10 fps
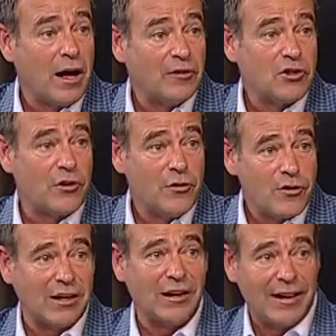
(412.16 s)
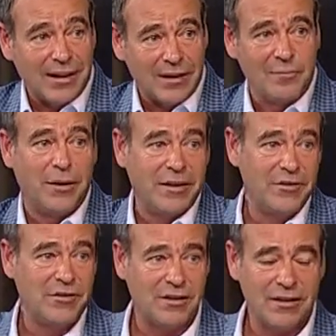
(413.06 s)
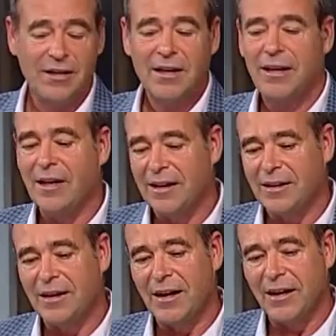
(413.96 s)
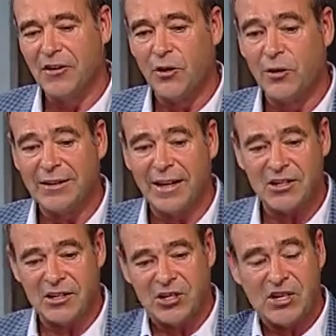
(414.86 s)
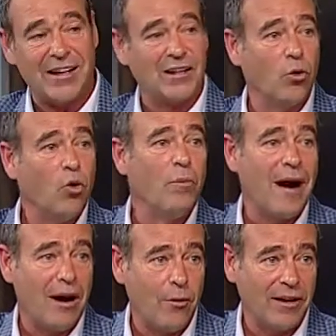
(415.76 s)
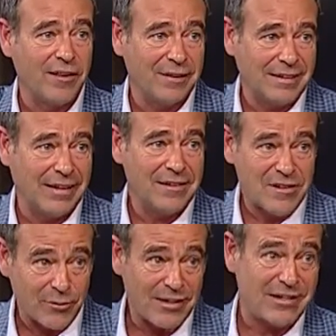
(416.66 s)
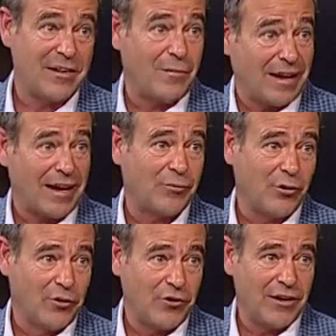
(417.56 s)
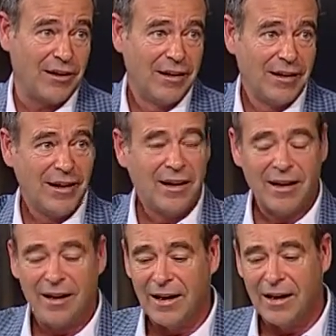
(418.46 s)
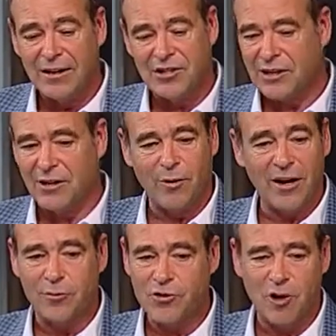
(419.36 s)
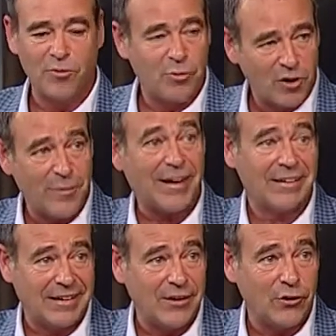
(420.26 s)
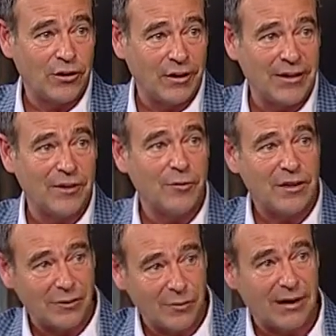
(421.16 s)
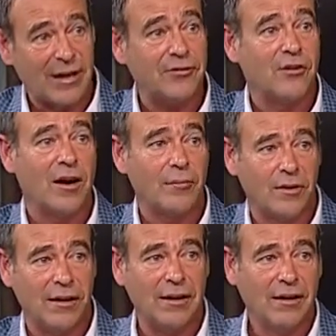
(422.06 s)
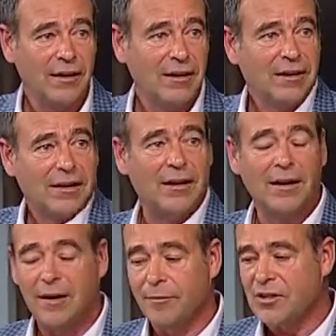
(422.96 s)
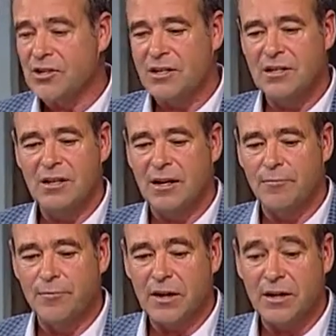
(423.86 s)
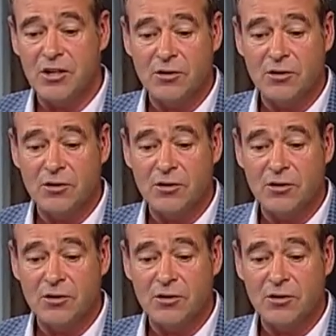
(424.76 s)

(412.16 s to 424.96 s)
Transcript: screws in her leg and pins, and in doing that she shattered all bar one of them again, so we had to send her back up to Andrea. She did a wonderful job to put her back together again, and we'd left her up there. Yeah. But she, yeah,